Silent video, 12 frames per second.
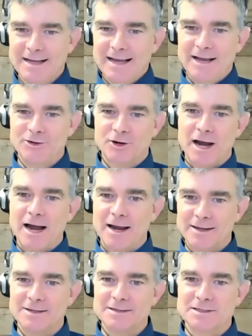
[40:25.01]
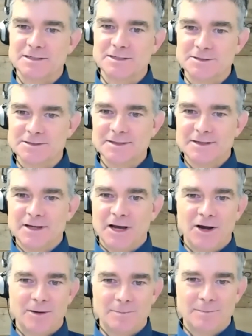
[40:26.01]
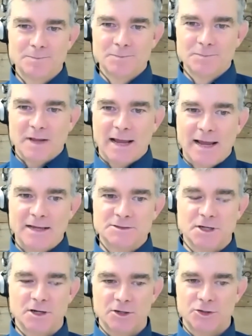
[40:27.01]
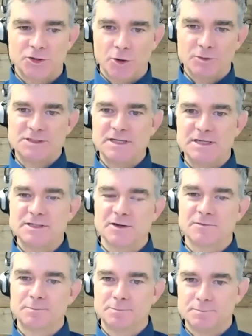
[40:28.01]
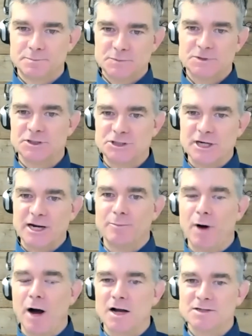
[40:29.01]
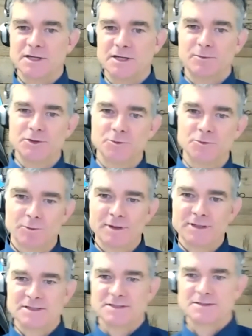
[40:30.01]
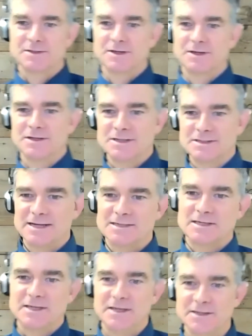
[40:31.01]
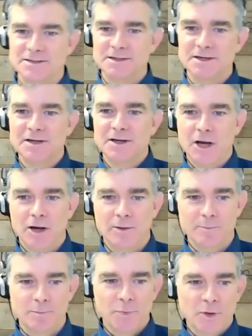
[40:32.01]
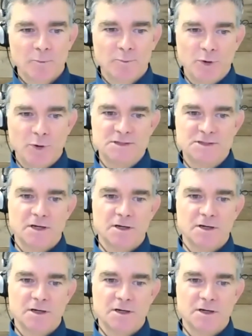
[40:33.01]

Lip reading: in your kayaking skills? It's easy to check a box like we do when we rent a set of skis, but